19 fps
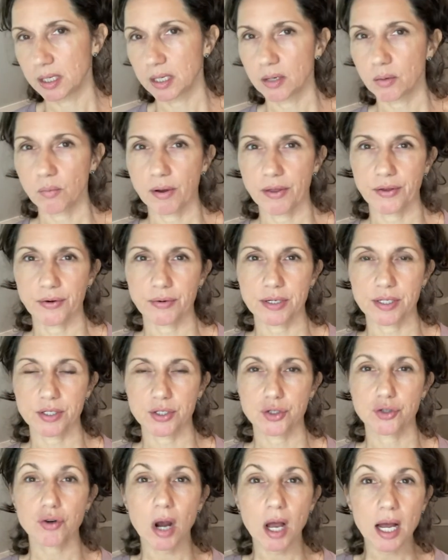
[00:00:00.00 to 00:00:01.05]
Whether it's
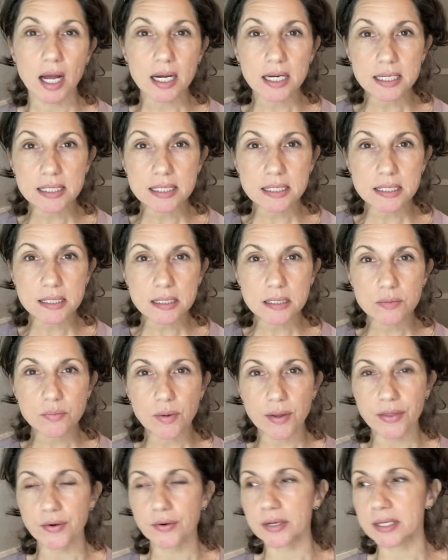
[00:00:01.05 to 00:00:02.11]
drugs,
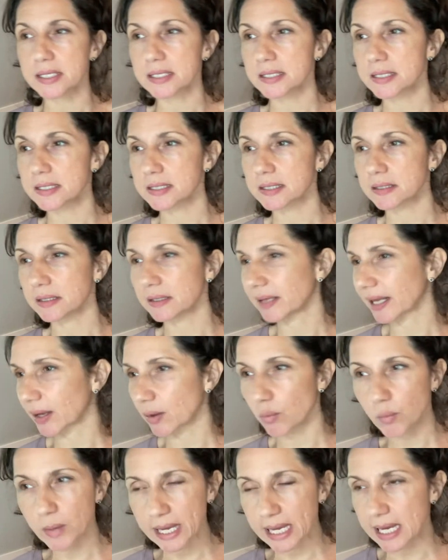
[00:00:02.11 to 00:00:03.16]
whether it's like
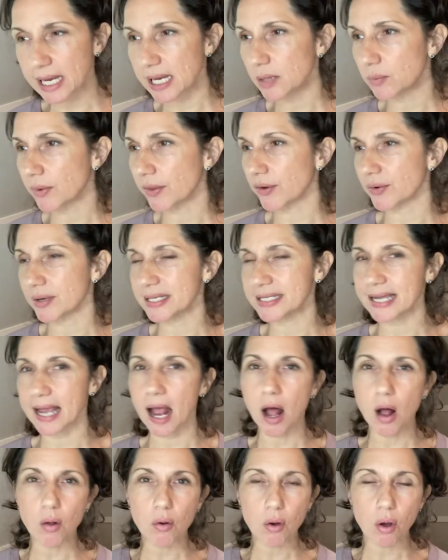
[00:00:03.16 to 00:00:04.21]
weed, whether it's
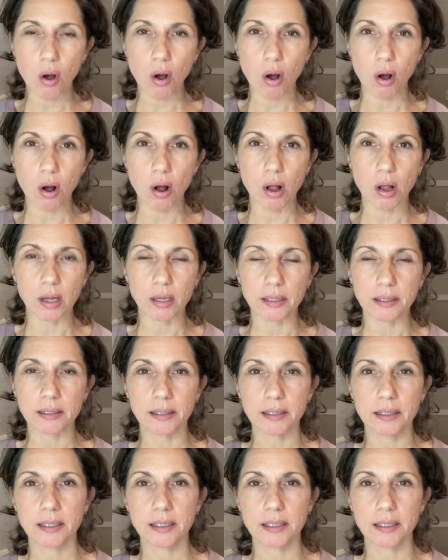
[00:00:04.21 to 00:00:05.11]
alcohol,